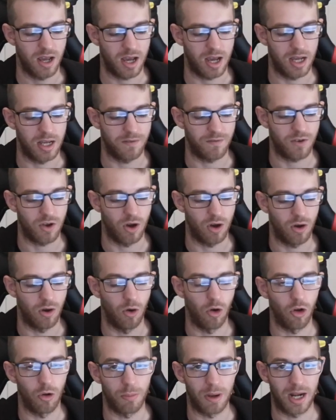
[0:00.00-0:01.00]
I've got
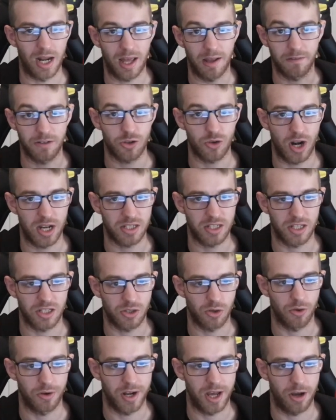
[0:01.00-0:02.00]
all my life stresses
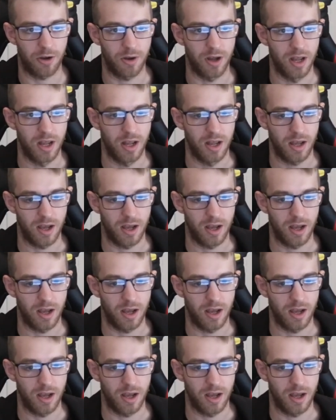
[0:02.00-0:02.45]
sorted out,